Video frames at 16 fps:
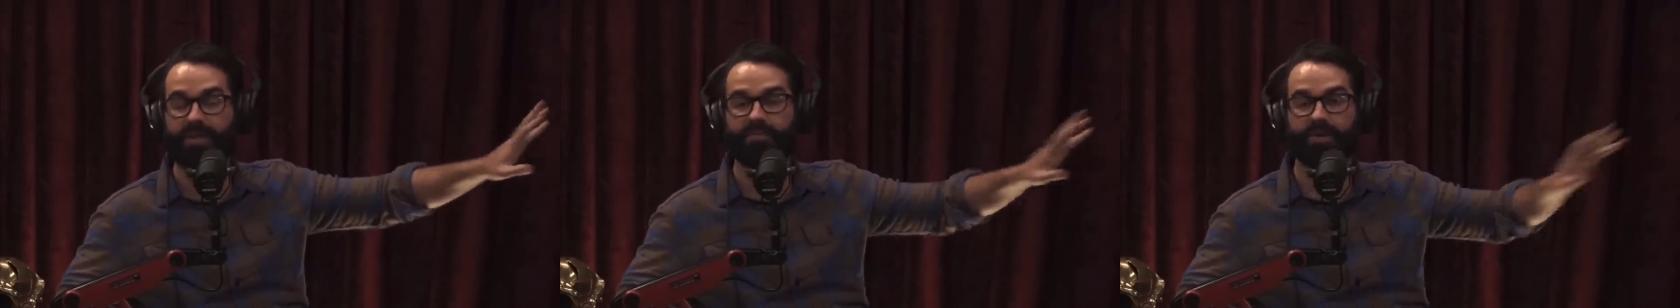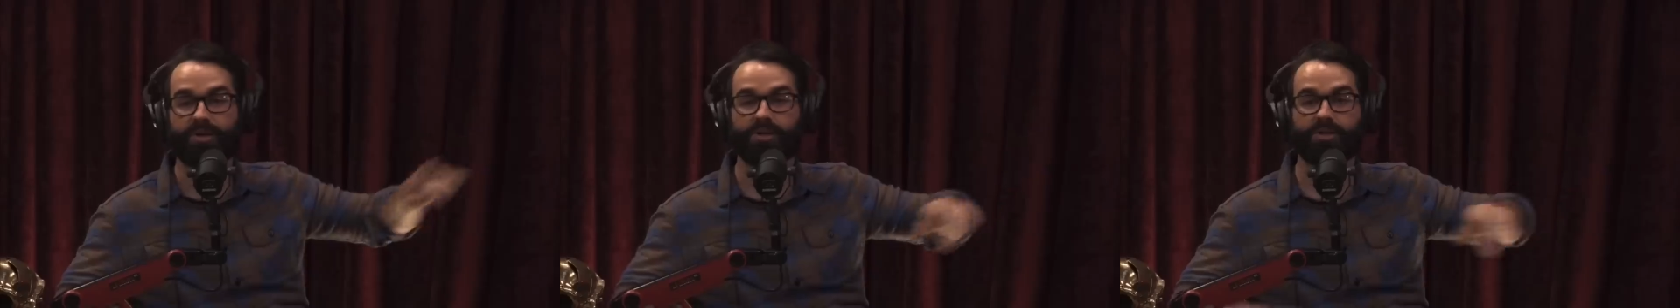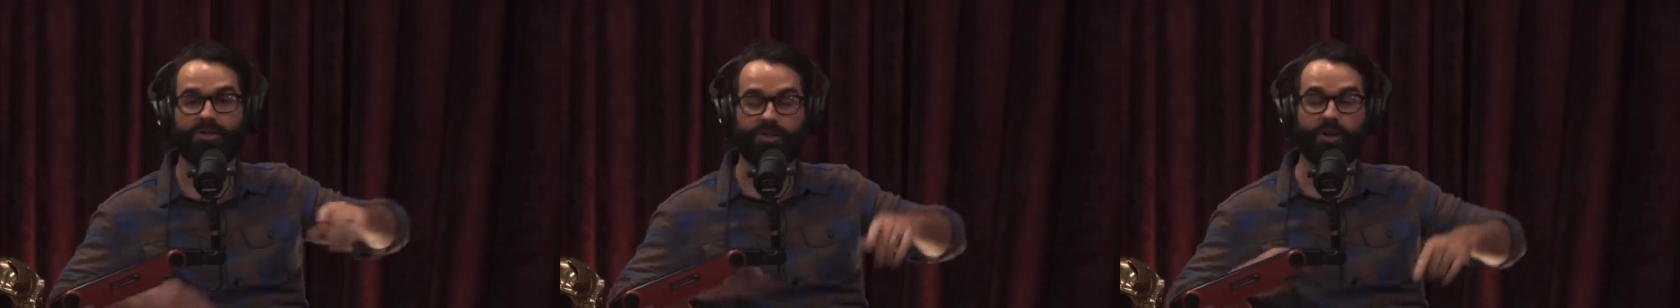But
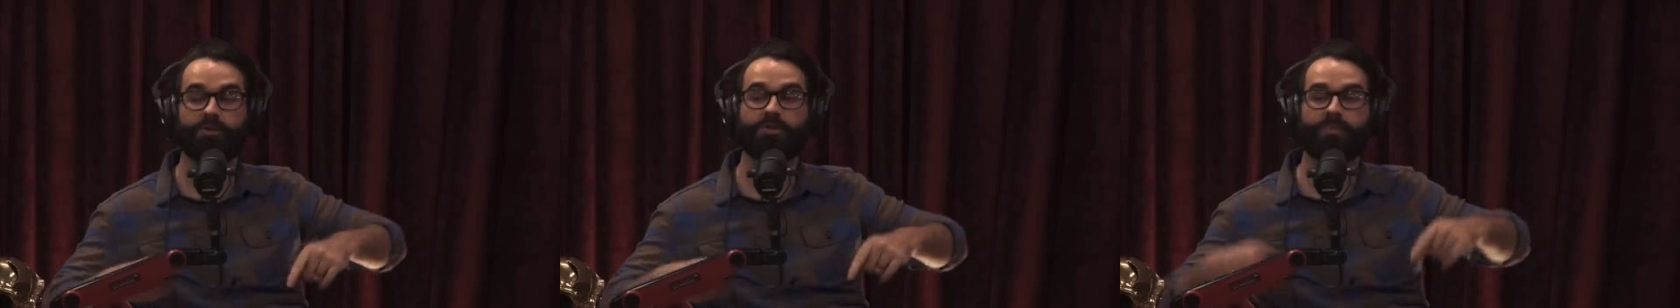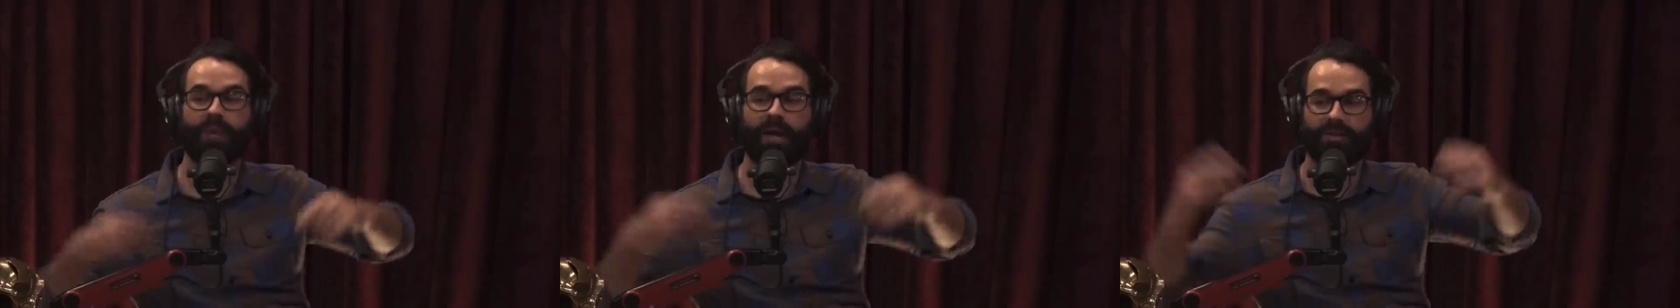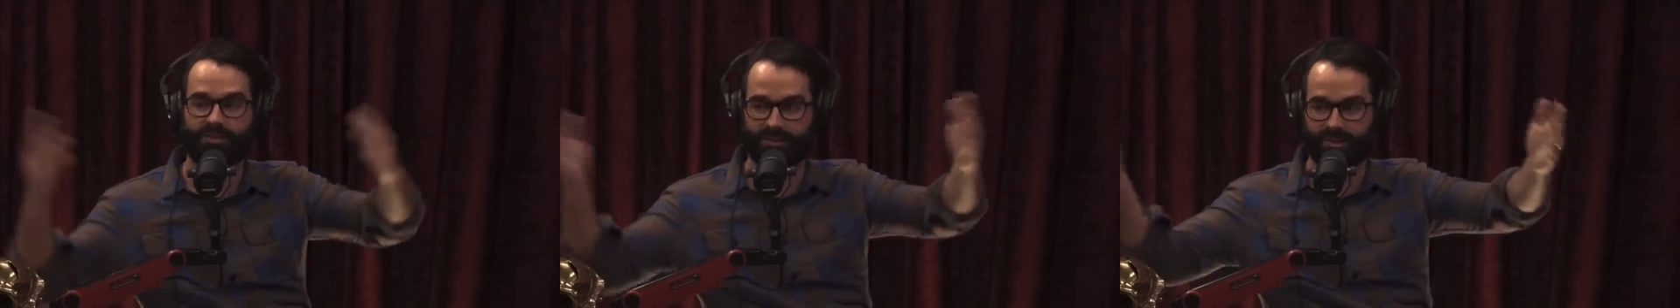you're so
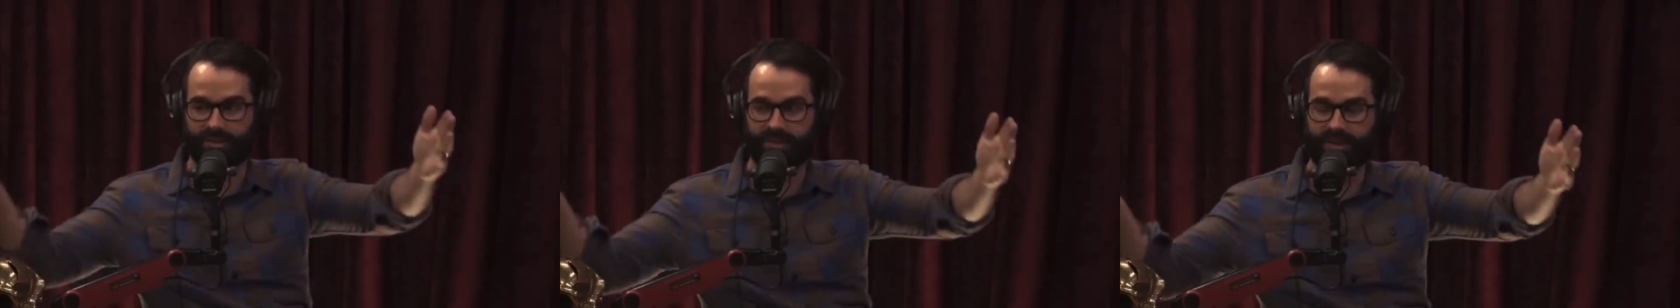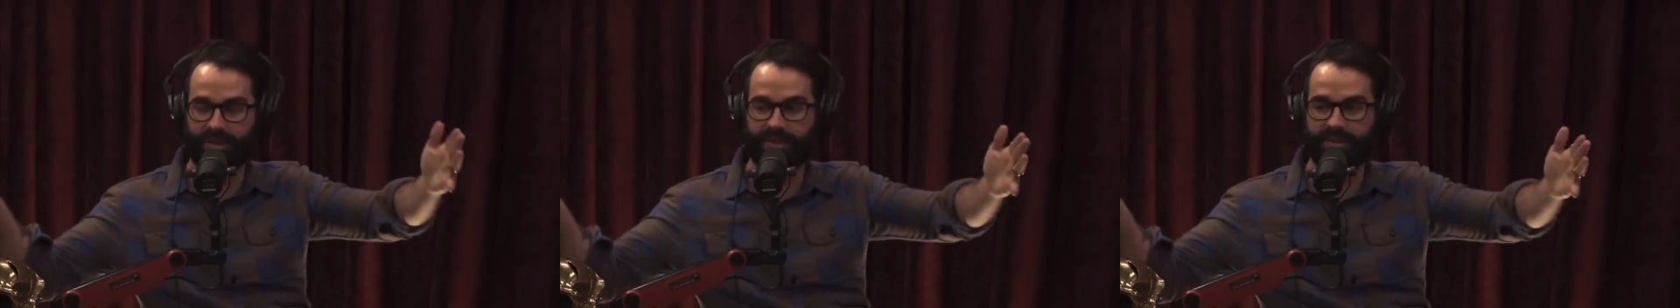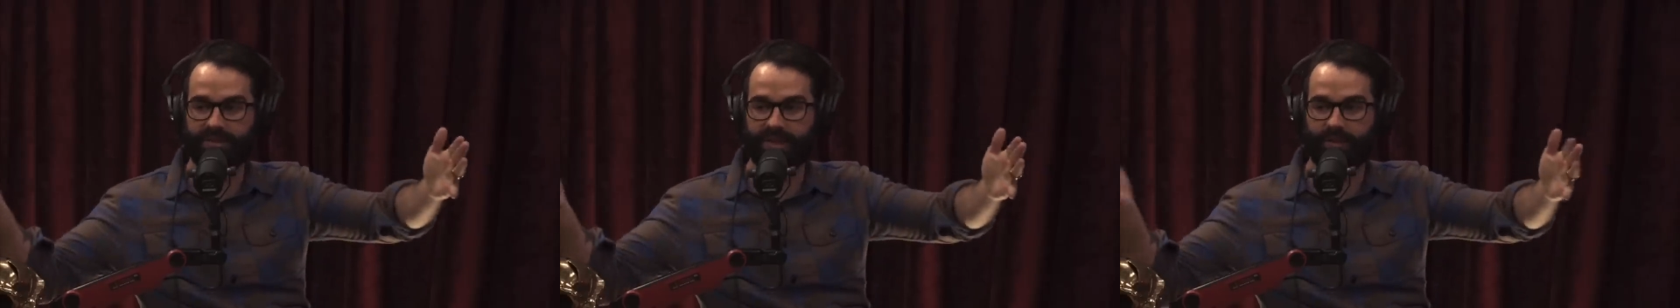special
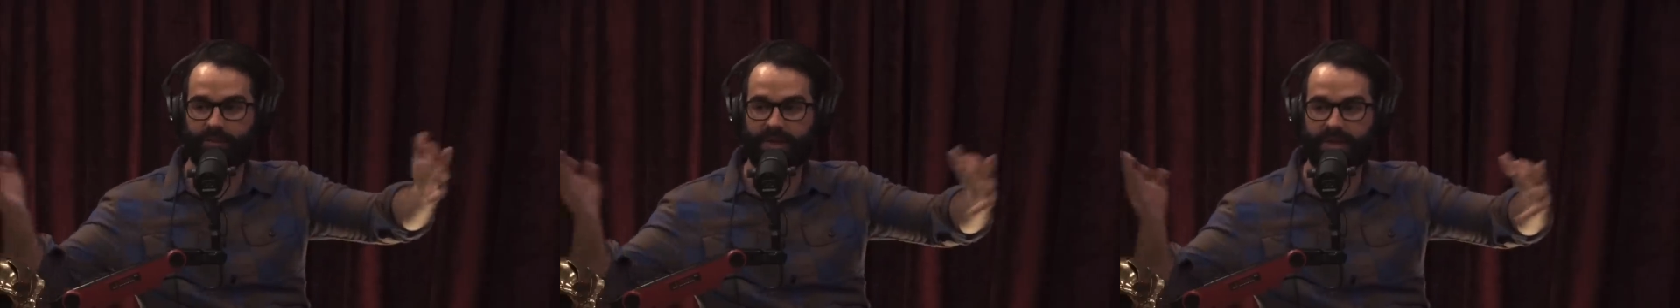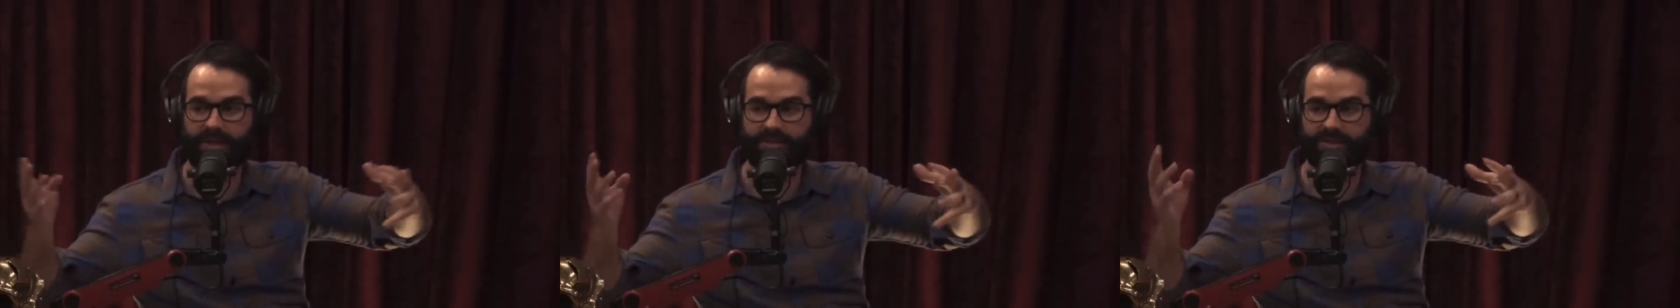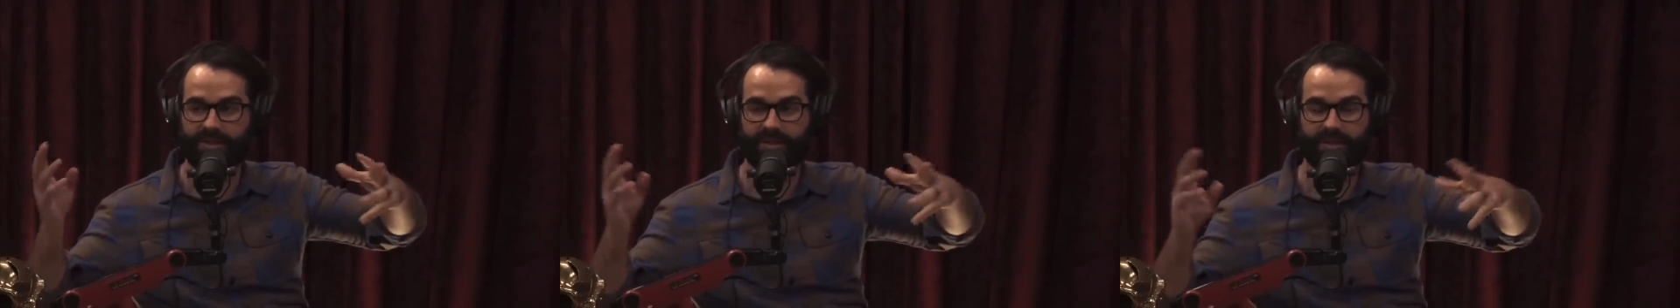that we
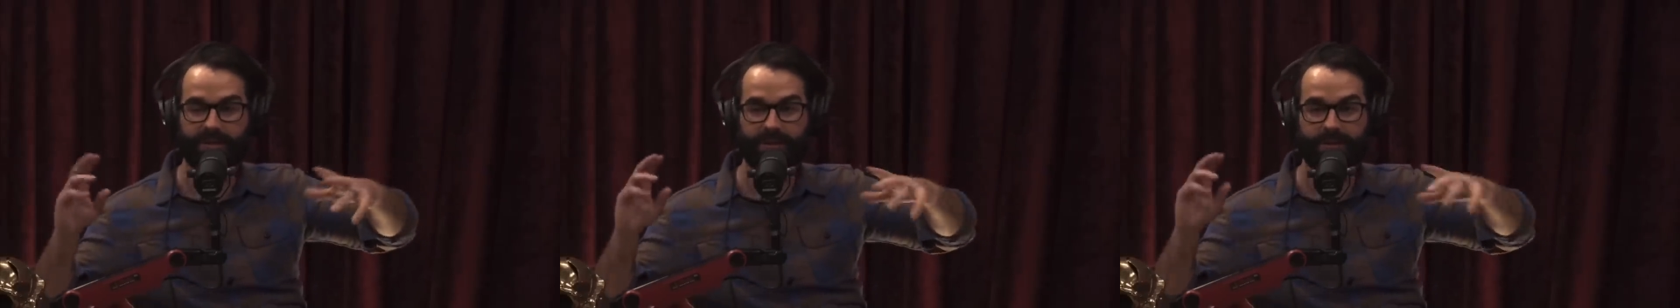need to